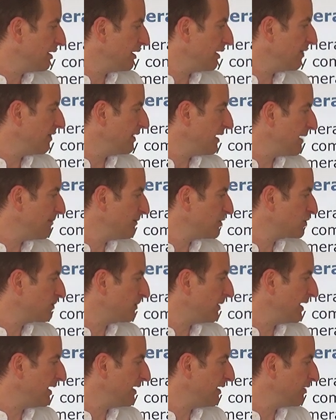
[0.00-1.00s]
in the image
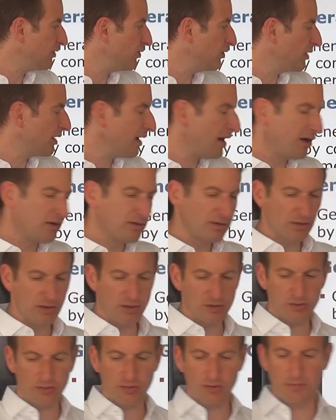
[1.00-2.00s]
plane into account in
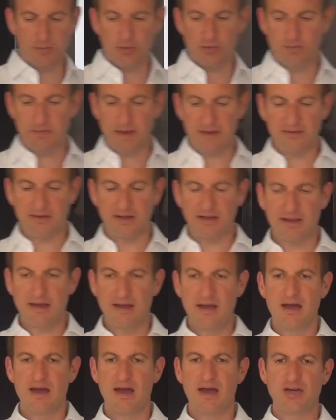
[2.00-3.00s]
order to compute
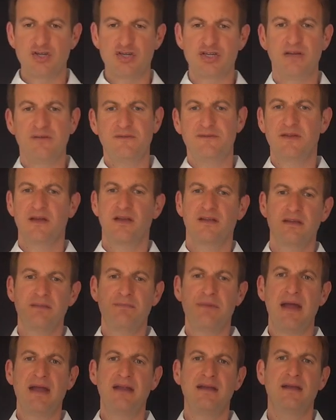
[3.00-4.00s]
basically a shift
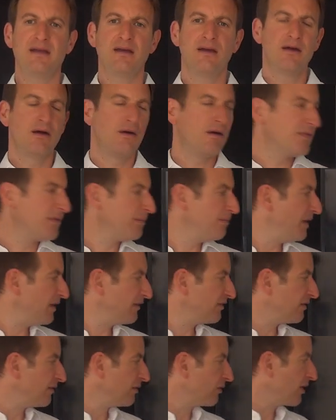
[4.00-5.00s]
depending on the pixel